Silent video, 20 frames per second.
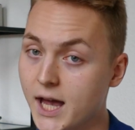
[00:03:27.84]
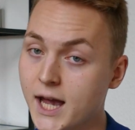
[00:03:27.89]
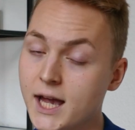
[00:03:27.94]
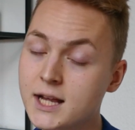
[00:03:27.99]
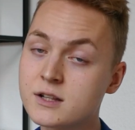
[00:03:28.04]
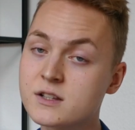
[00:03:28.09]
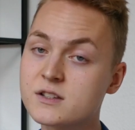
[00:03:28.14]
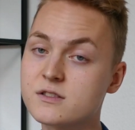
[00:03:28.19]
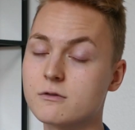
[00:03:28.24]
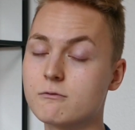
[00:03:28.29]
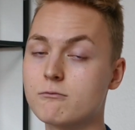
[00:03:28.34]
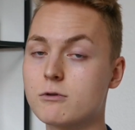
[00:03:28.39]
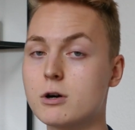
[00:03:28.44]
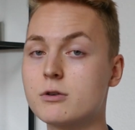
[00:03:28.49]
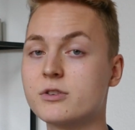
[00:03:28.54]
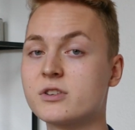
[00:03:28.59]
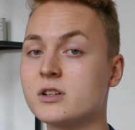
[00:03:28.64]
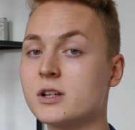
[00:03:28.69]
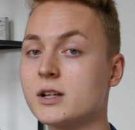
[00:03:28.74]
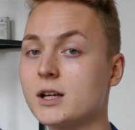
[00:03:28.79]
and
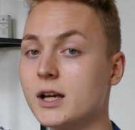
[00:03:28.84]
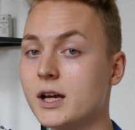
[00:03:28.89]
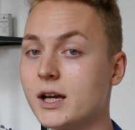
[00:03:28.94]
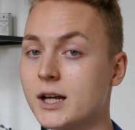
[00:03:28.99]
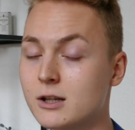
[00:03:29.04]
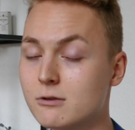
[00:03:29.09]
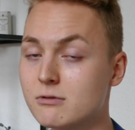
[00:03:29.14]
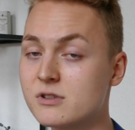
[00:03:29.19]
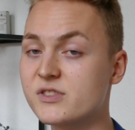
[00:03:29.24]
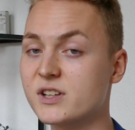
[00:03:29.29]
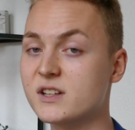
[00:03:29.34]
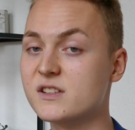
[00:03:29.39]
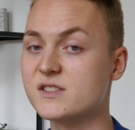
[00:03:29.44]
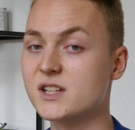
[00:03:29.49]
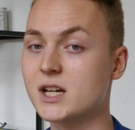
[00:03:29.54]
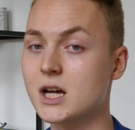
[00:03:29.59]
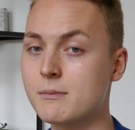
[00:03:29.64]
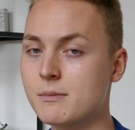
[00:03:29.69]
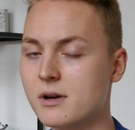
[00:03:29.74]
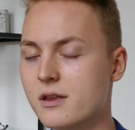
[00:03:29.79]
wrote an entrance
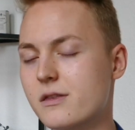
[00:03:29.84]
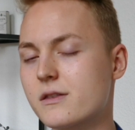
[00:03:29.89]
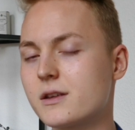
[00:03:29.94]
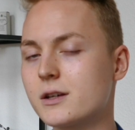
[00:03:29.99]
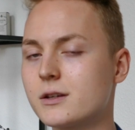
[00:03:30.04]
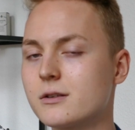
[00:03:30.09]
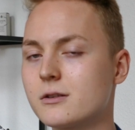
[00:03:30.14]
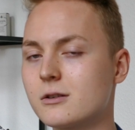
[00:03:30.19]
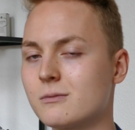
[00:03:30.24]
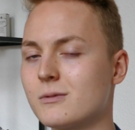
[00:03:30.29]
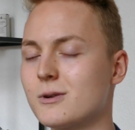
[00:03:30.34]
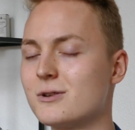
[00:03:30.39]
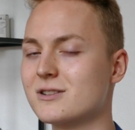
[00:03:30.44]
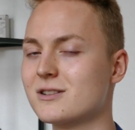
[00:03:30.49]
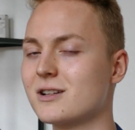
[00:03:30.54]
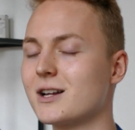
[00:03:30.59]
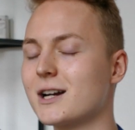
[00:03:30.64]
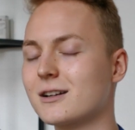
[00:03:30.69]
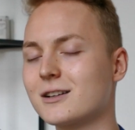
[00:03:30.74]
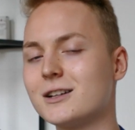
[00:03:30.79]
exam. I think you're
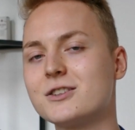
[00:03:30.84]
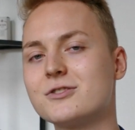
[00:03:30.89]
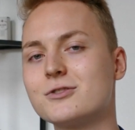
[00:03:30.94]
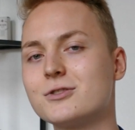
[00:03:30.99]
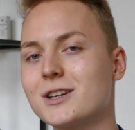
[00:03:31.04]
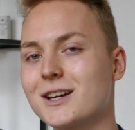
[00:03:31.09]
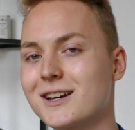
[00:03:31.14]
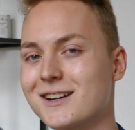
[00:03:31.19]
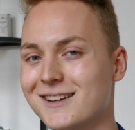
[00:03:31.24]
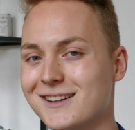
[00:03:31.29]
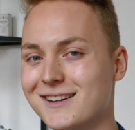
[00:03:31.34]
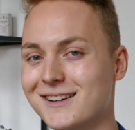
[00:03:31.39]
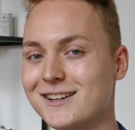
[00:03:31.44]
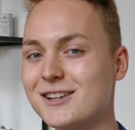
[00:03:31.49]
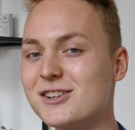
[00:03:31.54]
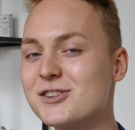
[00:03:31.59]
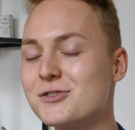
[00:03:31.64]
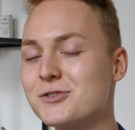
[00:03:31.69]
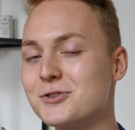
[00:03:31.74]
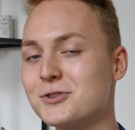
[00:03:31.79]
most likely to get
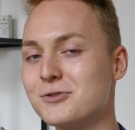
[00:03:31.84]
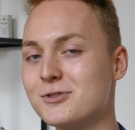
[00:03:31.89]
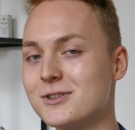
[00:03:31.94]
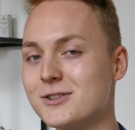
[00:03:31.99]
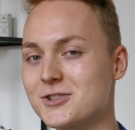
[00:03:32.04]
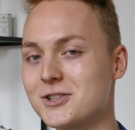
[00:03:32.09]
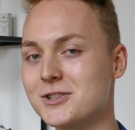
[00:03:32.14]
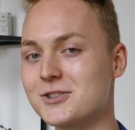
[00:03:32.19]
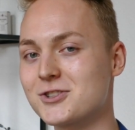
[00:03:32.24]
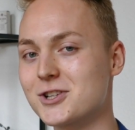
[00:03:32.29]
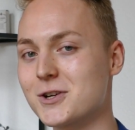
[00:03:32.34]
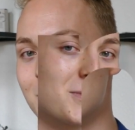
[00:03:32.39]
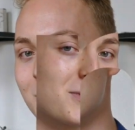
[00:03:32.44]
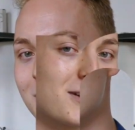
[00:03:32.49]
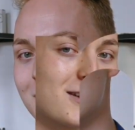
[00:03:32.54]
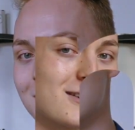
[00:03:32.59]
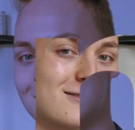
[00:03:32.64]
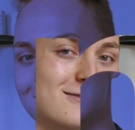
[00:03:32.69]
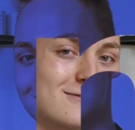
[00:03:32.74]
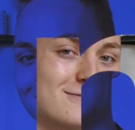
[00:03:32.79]
into uni in
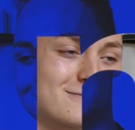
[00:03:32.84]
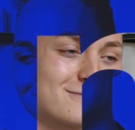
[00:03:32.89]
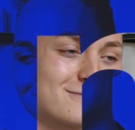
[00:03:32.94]
Germany.